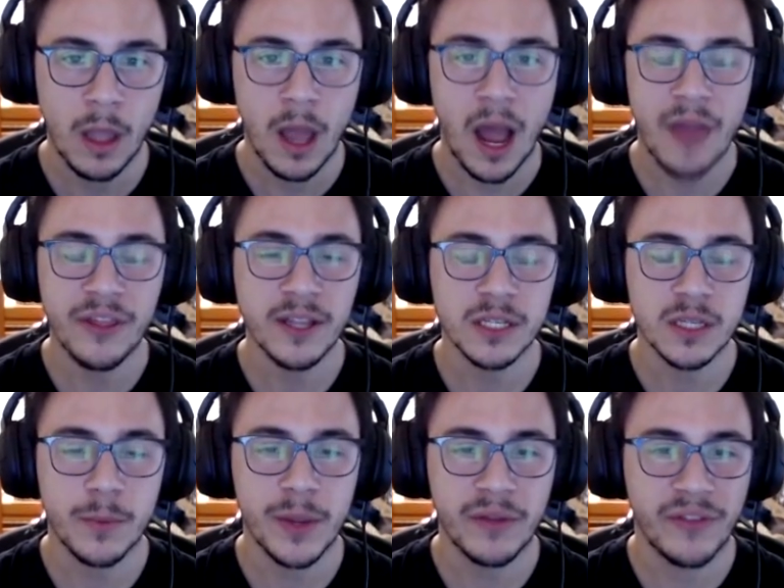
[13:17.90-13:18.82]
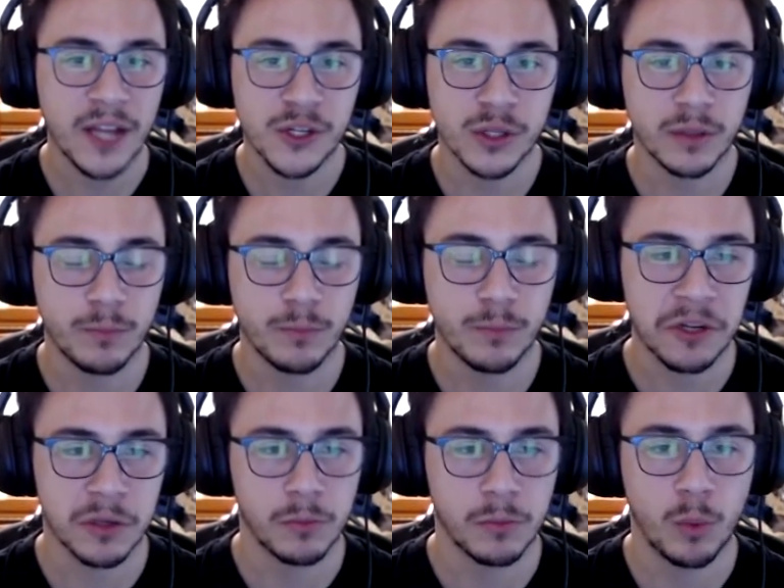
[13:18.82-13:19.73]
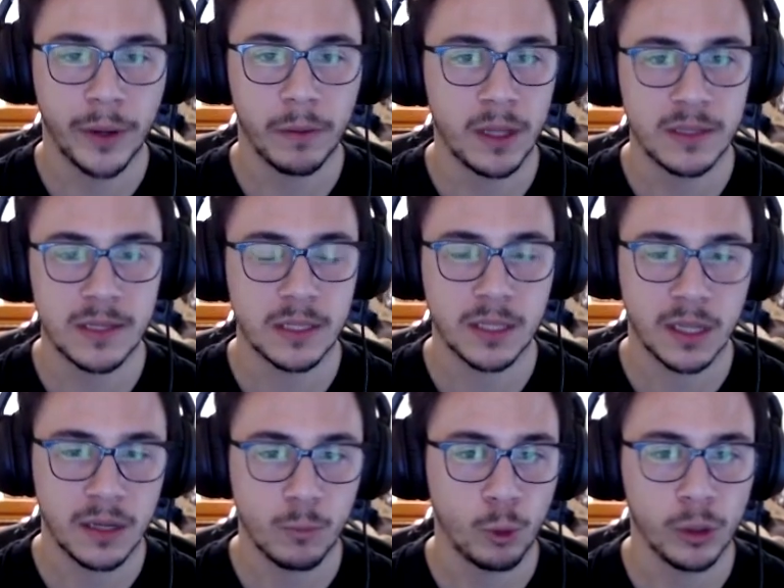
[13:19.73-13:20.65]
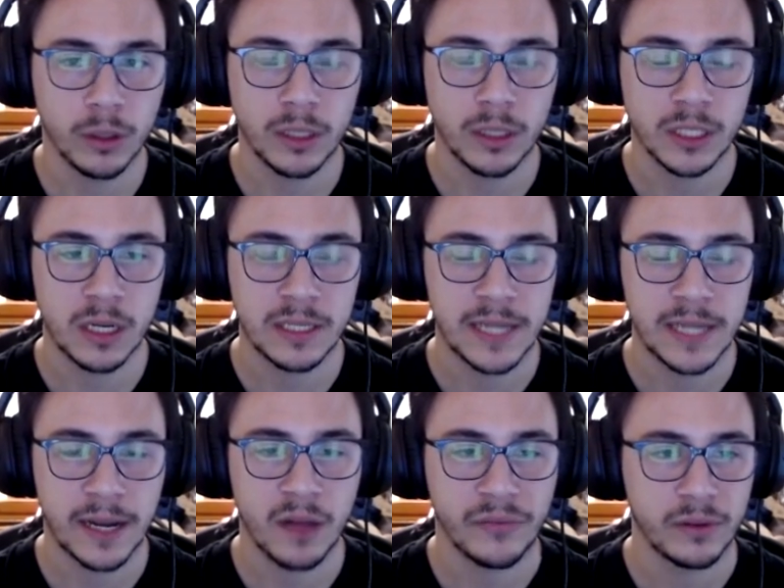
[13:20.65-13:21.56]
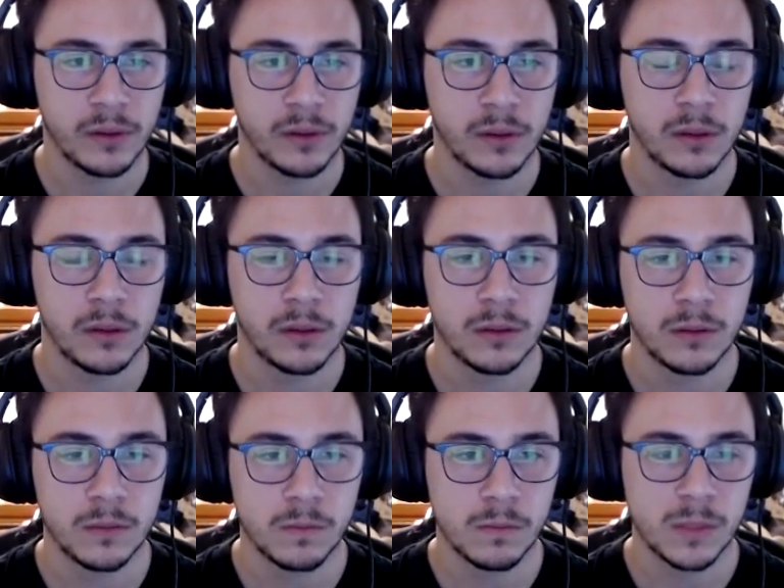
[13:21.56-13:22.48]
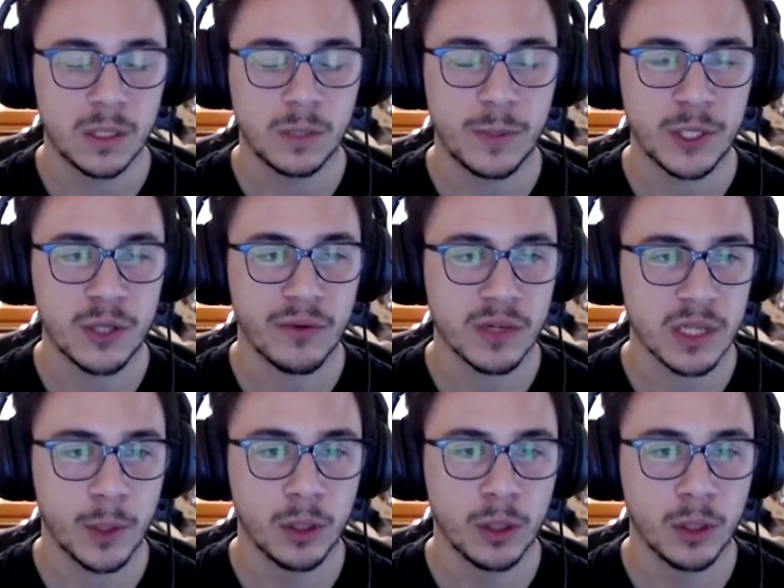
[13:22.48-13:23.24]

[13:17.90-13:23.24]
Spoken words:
I think it's just a big fashion point that's just gonna take off, especially with summer.